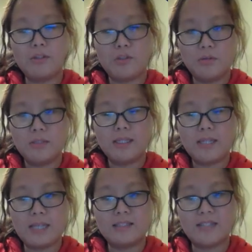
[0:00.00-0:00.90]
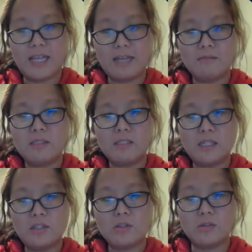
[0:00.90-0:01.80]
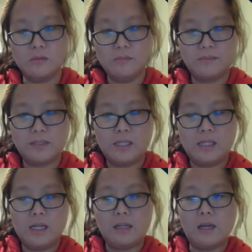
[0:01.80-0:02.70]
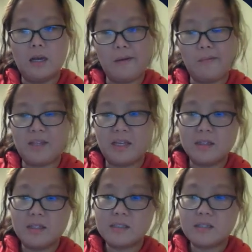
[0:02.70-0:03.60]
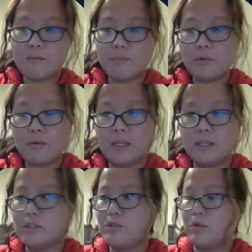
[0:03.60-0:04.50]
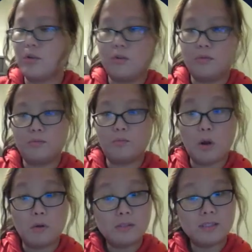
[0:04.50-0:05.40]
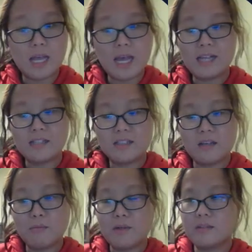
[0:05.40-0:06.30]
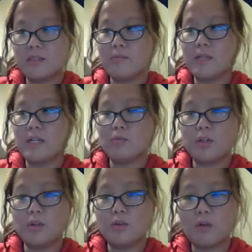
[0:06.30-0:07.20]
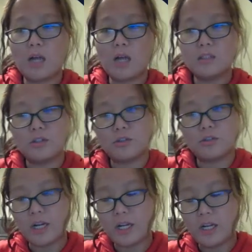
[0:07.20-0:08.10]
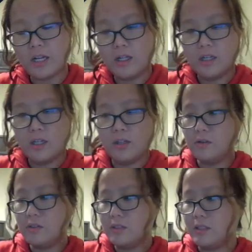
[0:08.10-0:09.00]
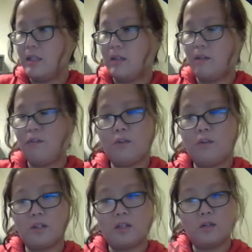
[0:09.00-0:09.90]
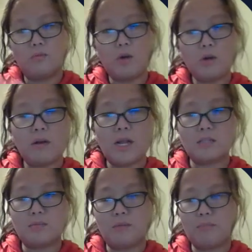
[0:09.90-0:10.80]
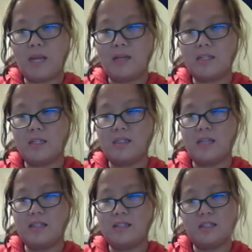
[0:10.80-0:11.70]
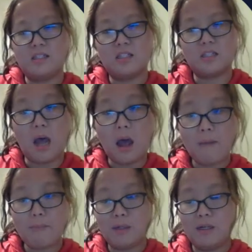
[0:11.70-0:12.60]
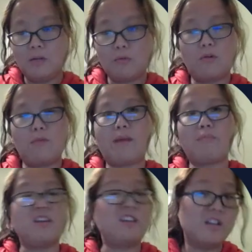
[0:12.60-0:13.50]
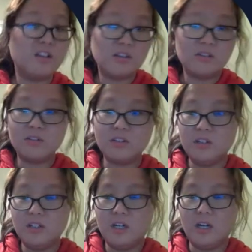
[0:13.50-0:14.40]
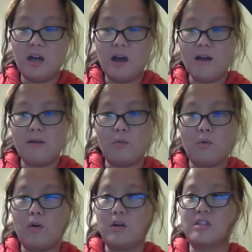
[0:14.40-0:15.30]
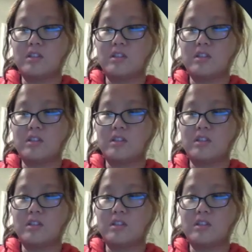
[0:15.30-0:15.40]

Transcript: using that same stencil. The other example is your road signs. Sometimes when you cross the street, you'll see the road has been painted that says stop, or maybe yield, or